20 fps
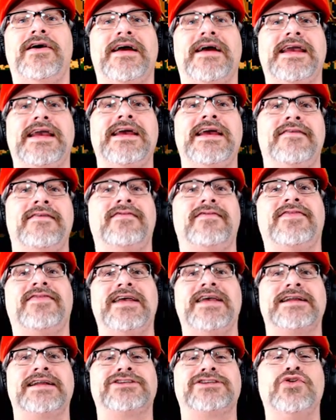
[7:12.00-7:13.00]
Alright, in
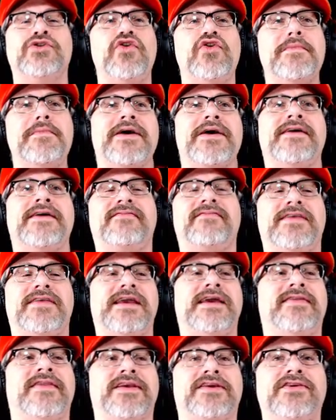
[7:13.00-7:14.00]
the tube?
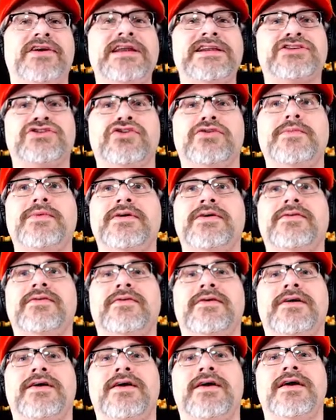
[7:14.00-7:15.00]
In the green tube.
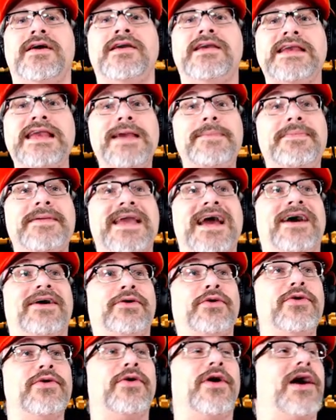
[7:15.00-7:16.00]
Yippee-yahoo!
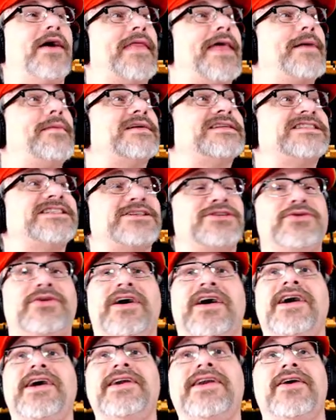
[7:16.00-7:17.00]
Oh, that wasn't too
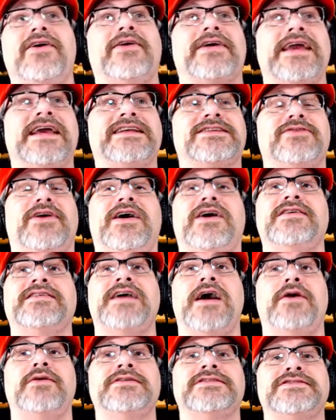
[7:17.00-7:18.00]
hard. Okay, so I,
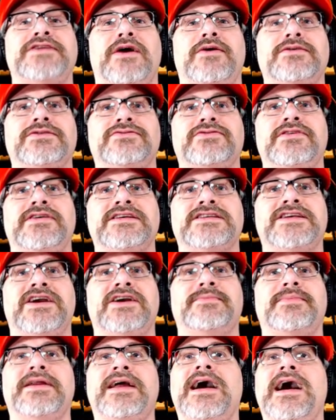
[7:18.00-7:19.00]
I was I was really
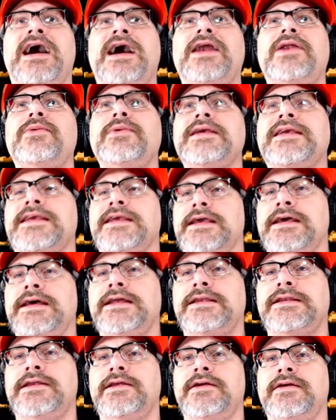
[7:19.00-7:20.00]
scared. But how do we
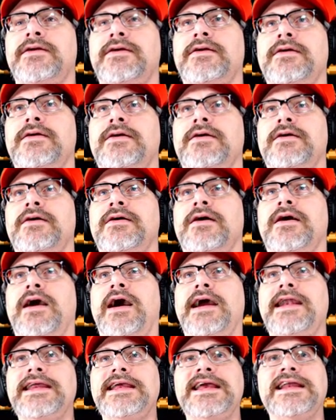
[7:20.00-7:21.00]
get?
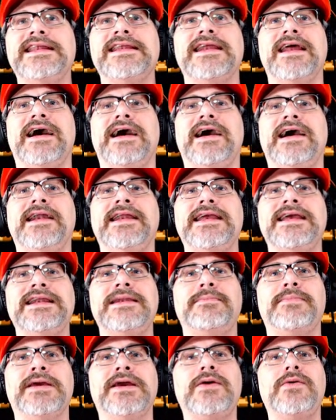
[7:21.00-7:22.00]
How do you get? How do you get
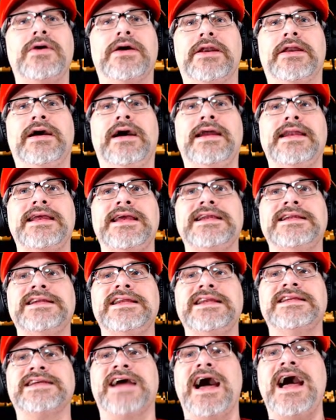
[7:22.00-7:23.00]
the big one? How do you get to
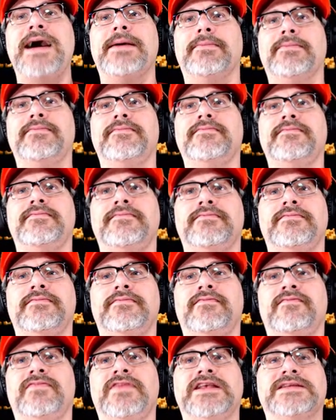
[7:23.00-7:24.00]
the top?
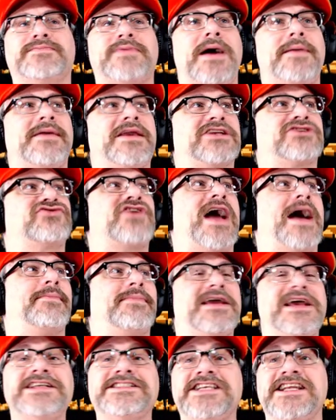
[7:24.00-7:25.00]
It's probably a
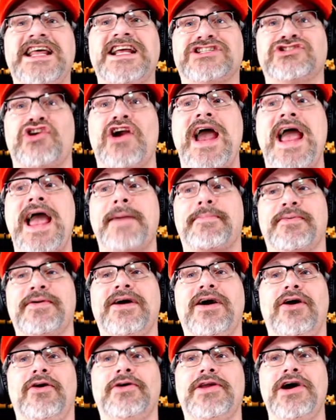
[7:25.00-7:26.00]
trap. Is it a trap?
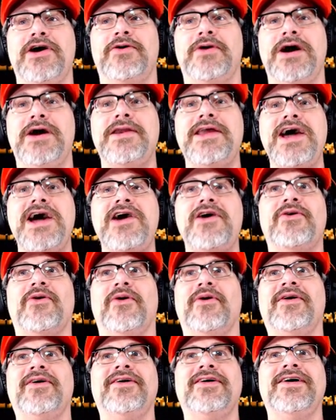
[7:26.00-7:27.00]
Oh no! Oh
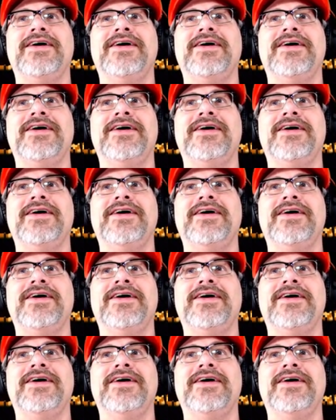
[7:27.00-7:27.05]
no!